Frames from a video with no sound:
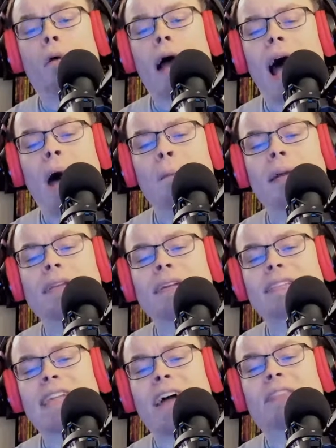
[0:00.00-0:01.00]
happened to
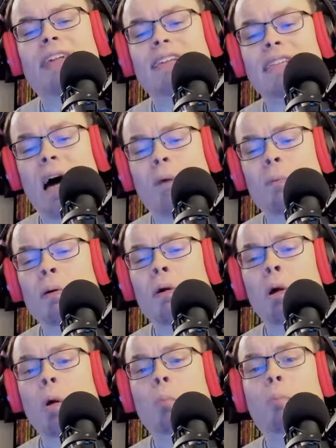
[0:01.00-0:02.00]
set this up.
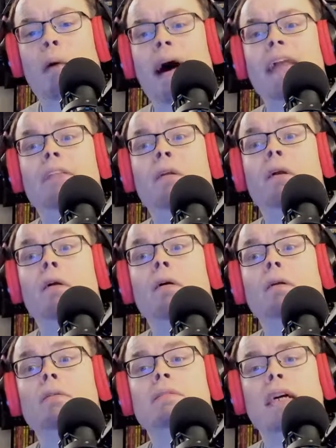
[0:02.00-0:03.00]
But
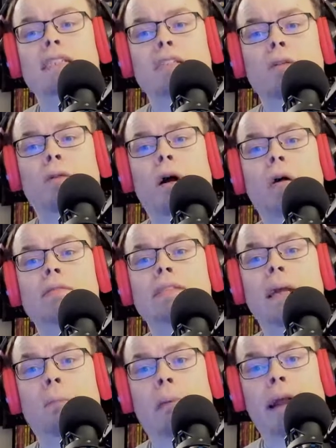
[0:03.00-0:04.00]
Dustin Rhodes
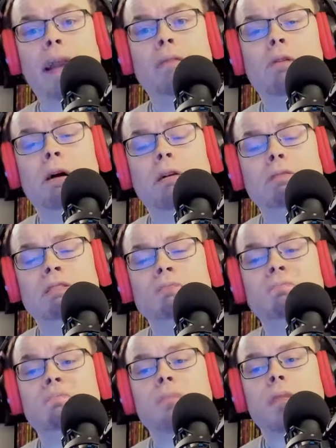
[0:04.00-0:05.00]
and Brandy Rhodes
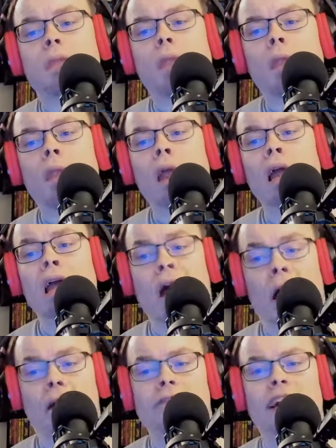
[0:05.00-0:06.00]

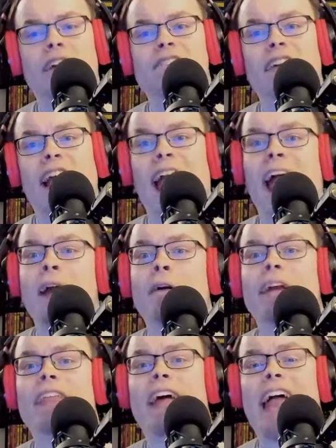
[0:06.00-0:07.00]
are very, very
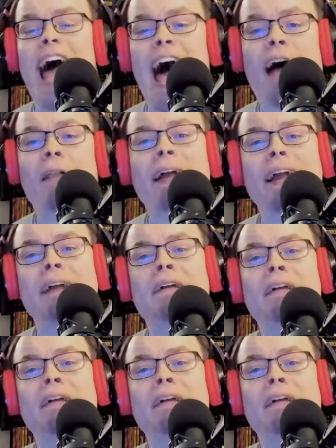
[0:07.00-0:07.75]
angry that Allie